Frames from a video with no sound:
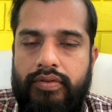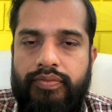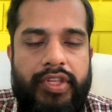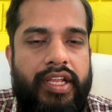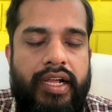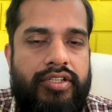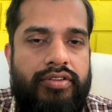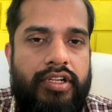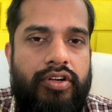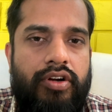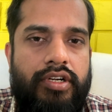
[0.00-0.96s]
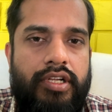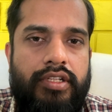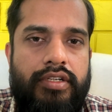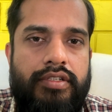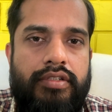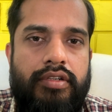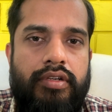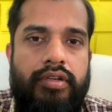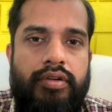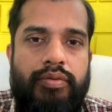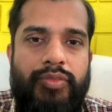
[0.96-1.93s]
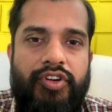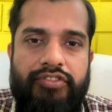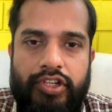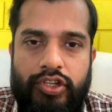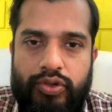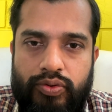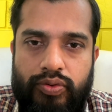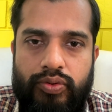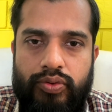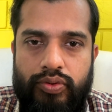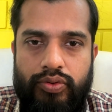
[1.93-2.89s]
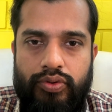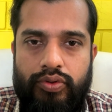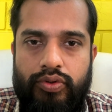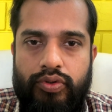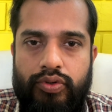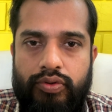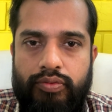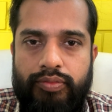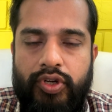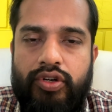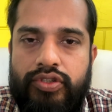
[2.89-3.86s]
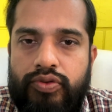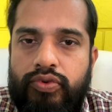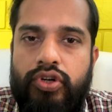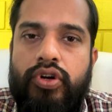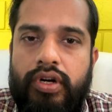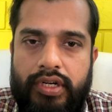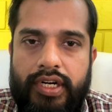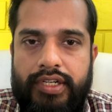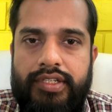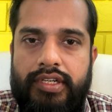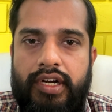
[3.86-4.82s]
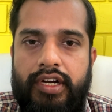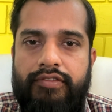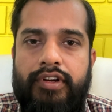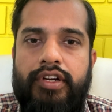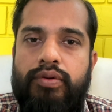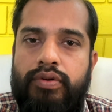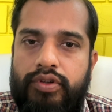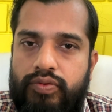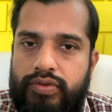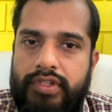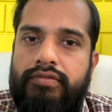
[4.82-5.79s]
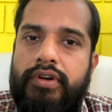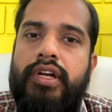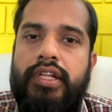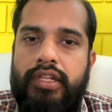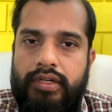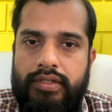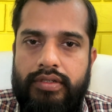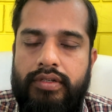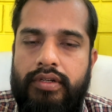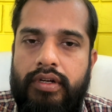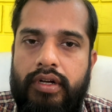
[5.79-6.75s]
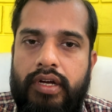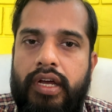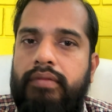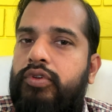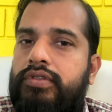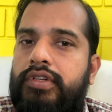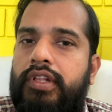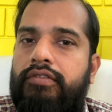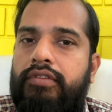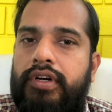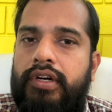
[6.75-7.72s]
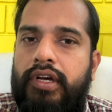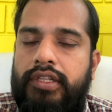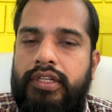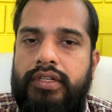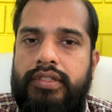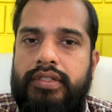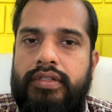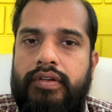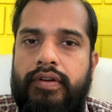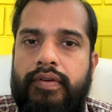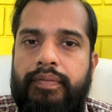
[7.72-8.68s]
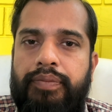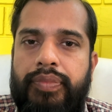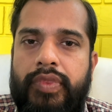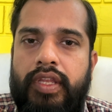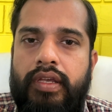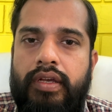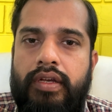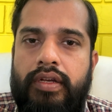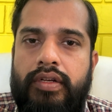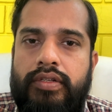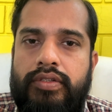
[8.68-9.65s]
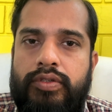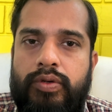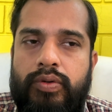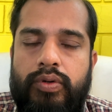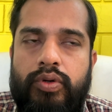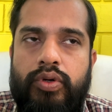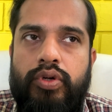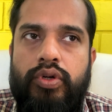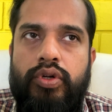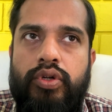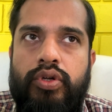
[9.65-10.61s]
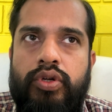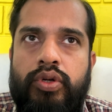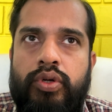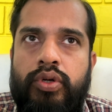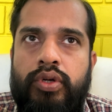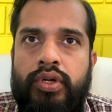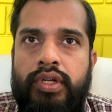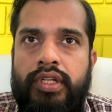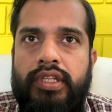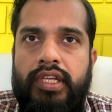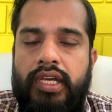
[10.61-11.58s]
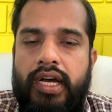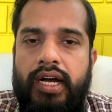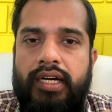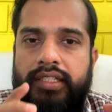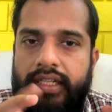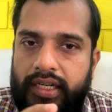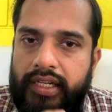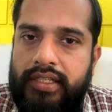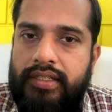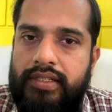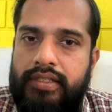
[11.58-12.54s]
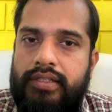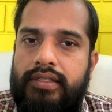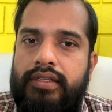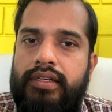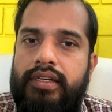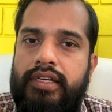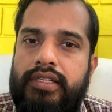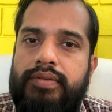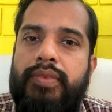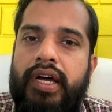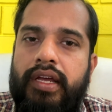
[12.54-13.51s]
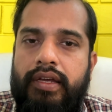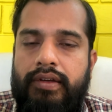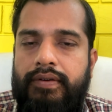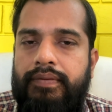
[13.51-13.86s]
They're actually not others. But for you, because you would not understand if I don't use the word others, I'm using the word others. So, the otherness is Maya.